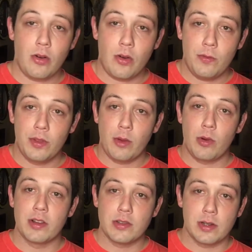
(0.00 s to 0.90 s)
off with, I
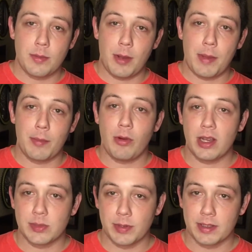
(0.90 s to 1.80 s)
want to talk about my
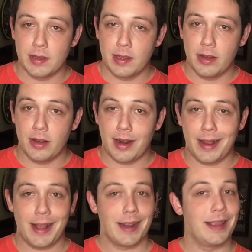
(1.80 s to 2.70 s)
prospect of the year, and I
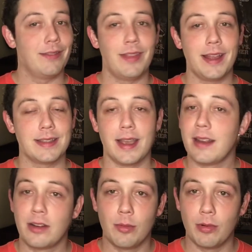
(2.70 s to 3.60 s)
got to give that to
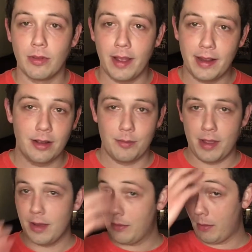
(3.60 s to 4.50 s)
Edgar Berlanga,
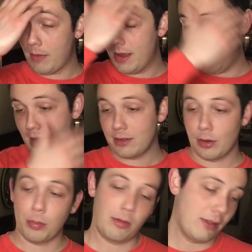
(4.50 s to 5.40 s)
man. My man Edgar
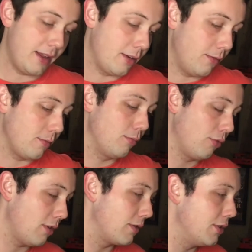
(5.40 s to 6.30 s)
Berlanga from
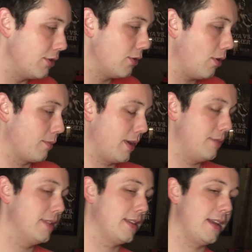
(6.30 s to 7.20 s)
Brooklyn, New York, baby.
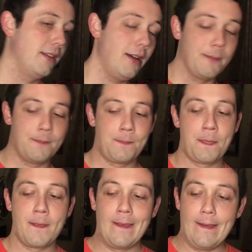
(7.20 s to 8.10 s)
Stand up.
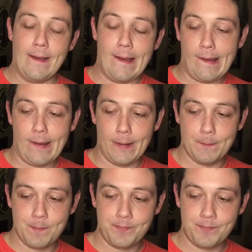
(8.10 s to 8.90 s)
Um,